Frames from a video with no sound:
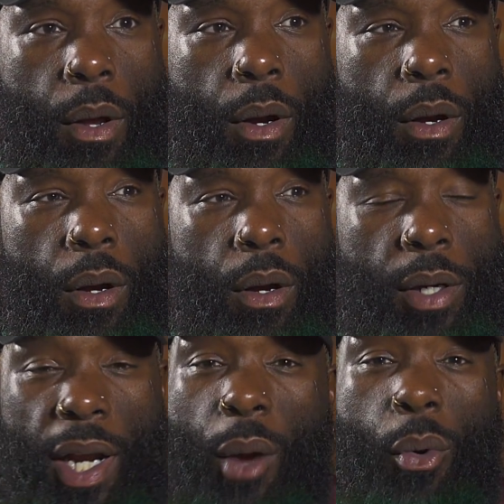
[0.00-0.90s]

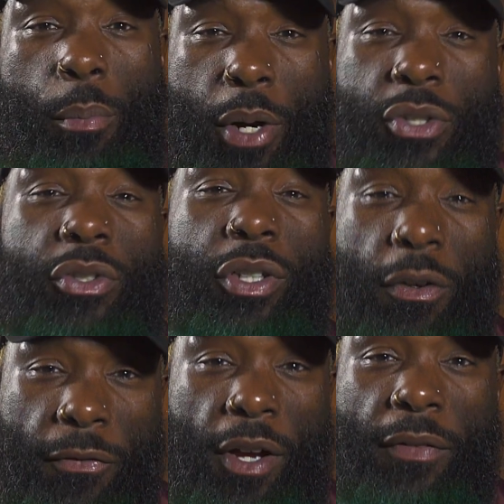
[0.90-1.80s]
That I won't punch you in
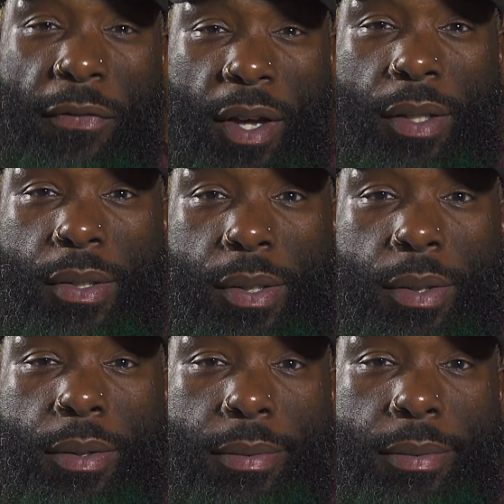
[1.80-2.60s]
your fucking face.